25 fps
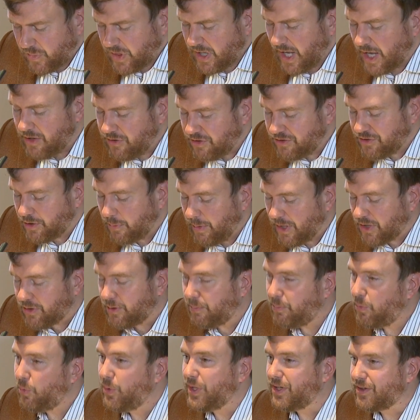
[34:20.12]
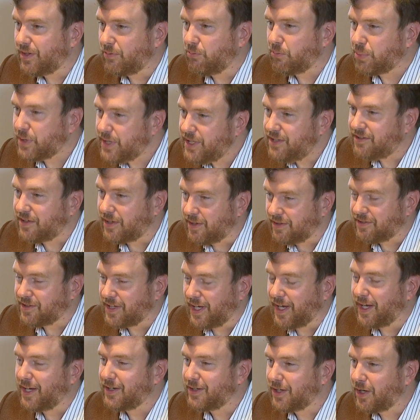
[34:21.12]
And just to make the point that please
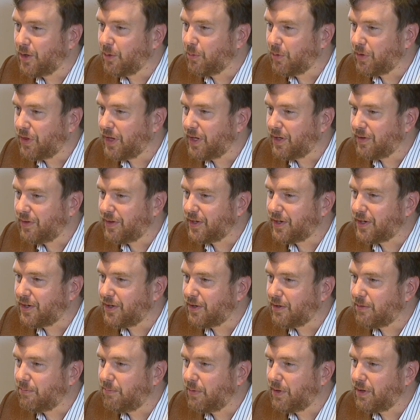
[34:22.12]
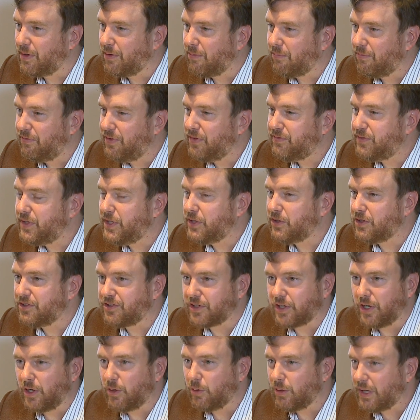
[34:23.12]
understand, that 50
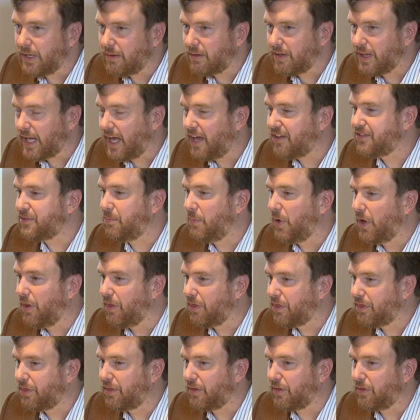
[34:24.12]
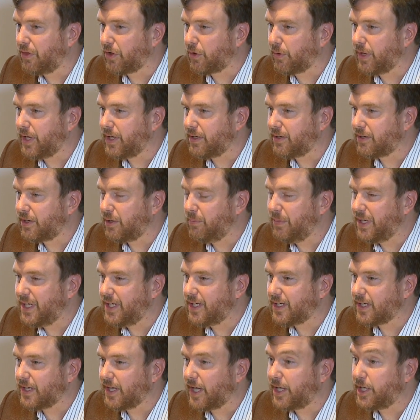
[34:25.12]
years ago, last month, the great
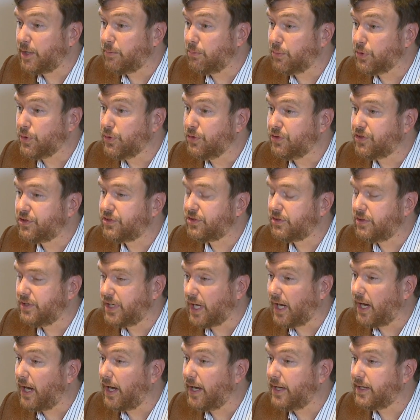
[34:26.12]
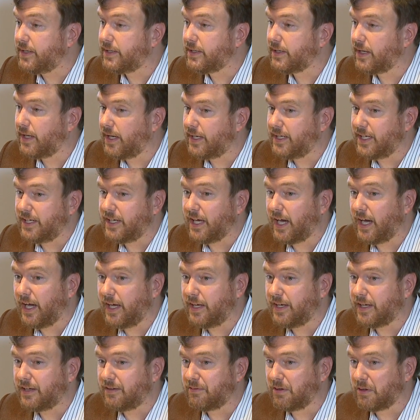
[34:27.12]
comedian Lenny Bruce died. And he
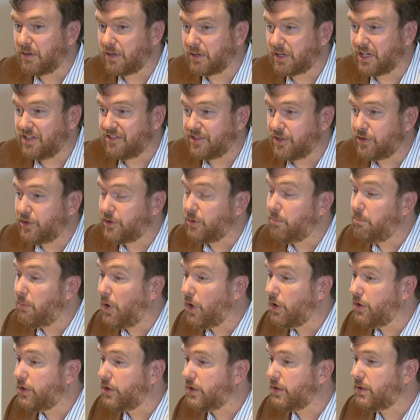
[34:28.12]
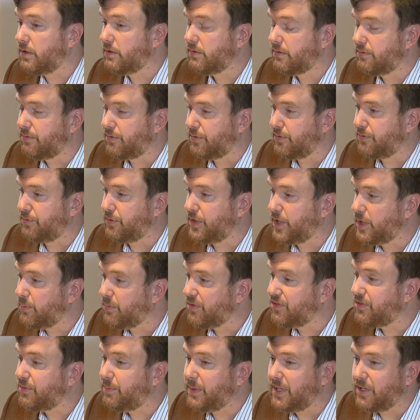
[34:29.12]
died considered a martyr for
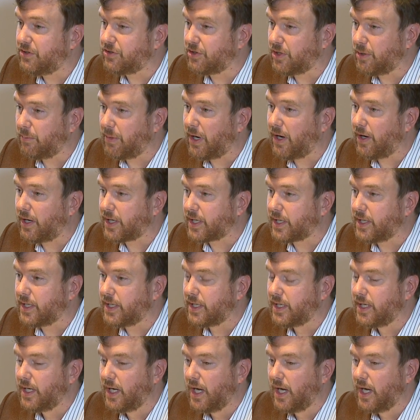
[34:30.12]
freedom of speech in America.